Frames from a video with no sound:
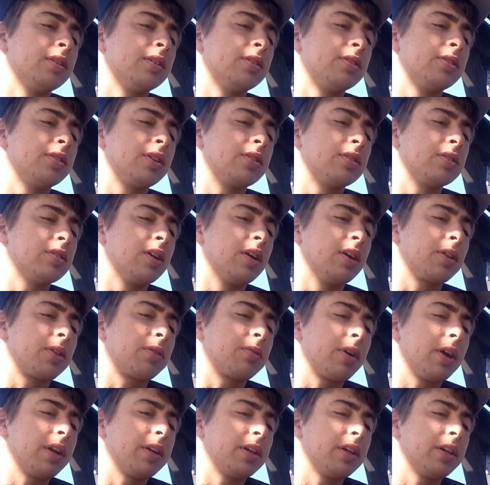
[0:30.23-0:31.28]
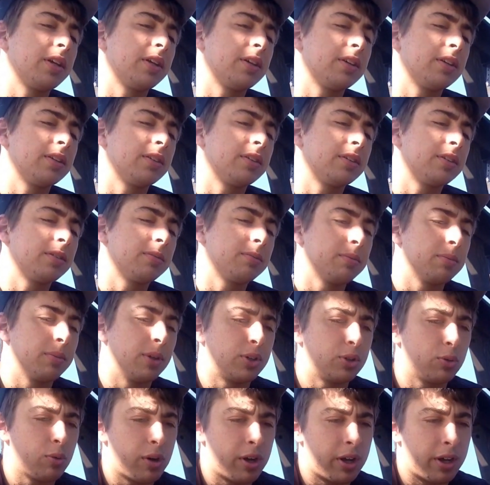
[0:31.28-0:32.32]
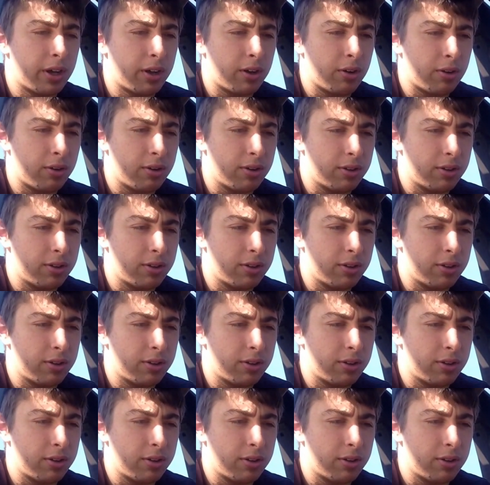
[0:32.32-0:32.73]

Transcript: Such long threading. Much wow.